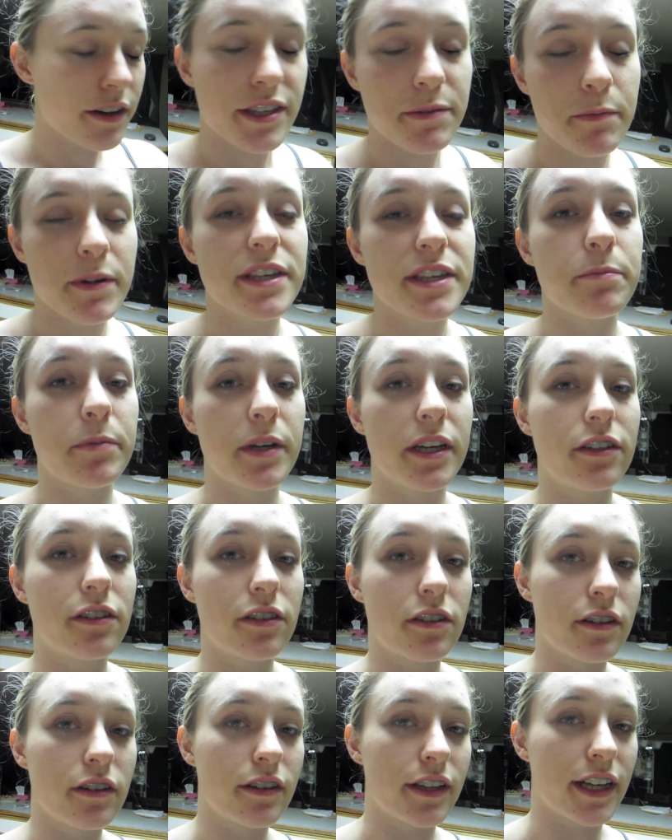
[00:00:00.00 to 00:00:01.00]
That's my speech.
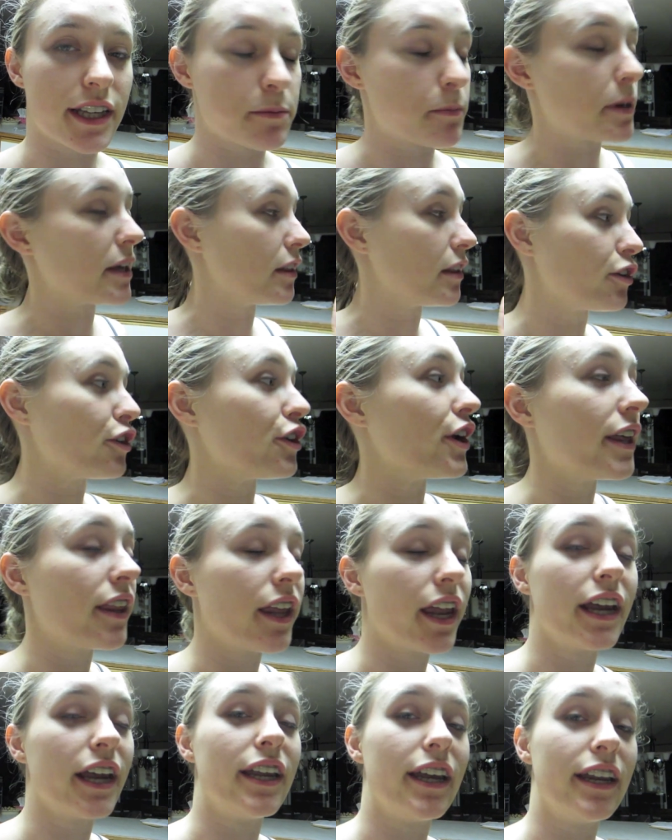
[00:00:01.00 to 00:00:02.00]
That's my learning
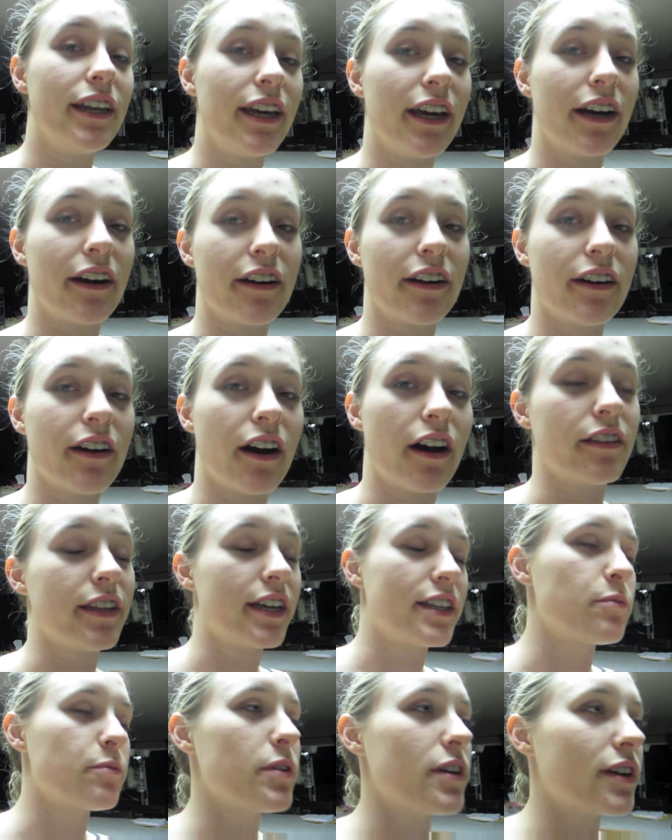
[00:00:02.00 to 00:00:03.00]
that I did here.
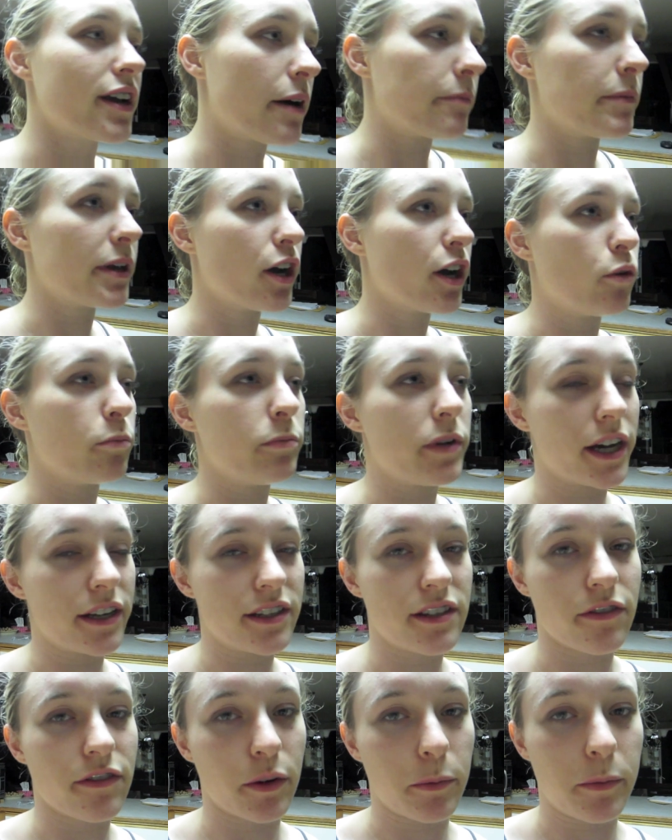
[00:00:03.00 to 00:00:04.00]
That's what coming home
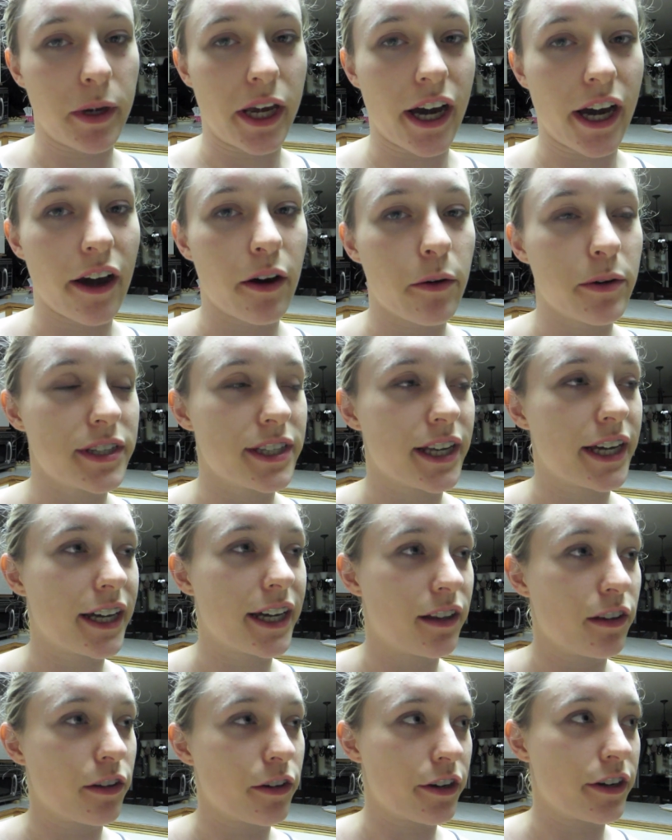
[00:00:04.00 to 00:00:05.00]
does for me. I always
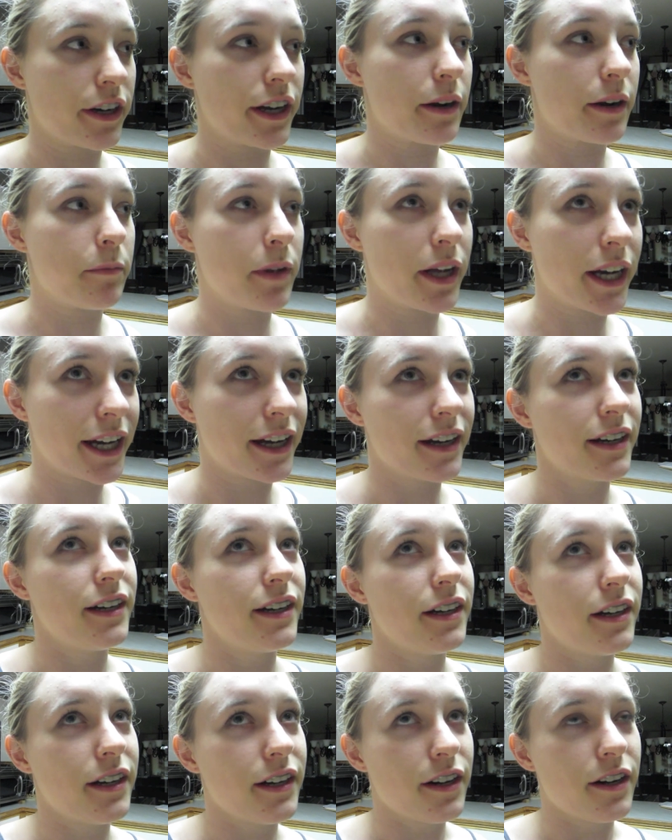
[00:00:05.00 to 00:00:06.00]
like learn and I'm like,
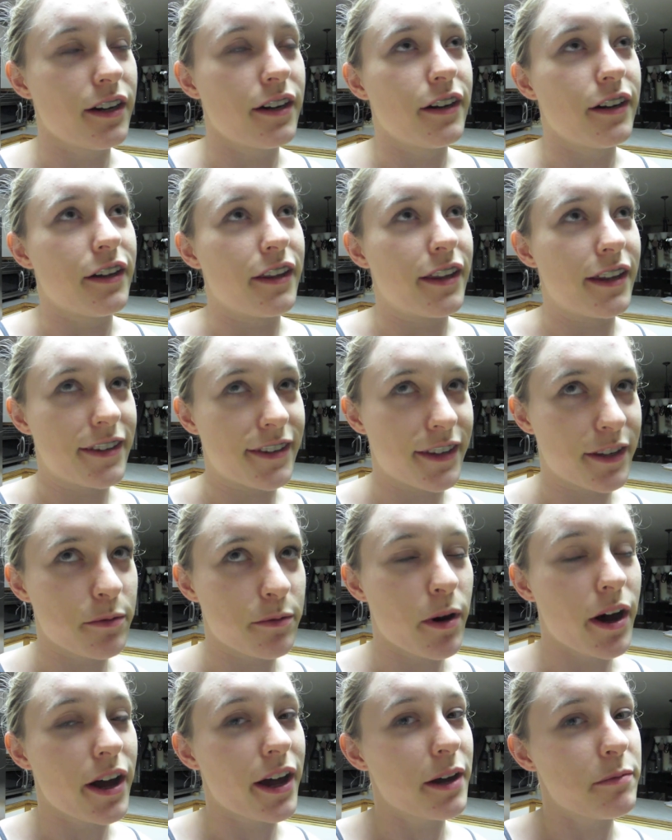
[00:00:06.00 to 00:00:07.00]
this is
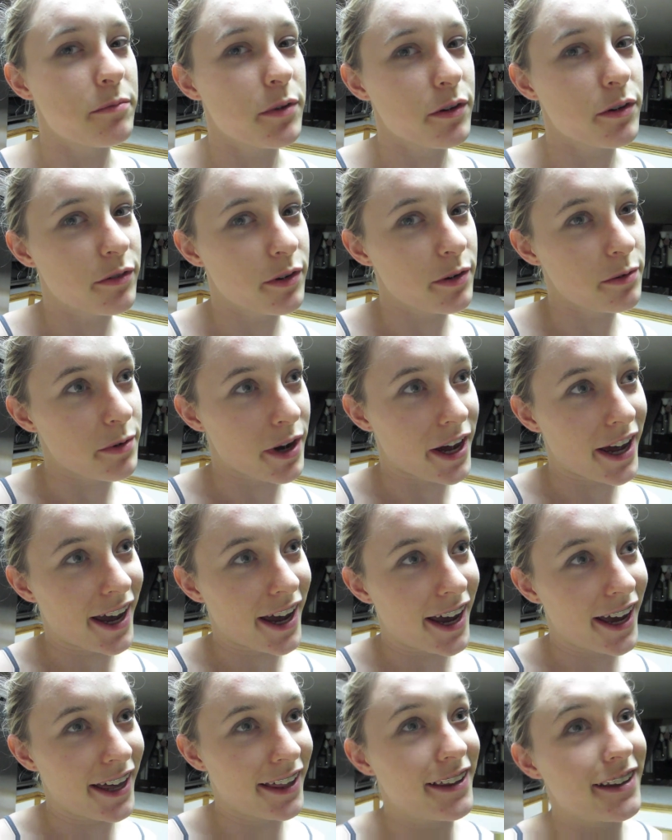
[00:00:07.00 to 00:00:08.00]
why I moved away.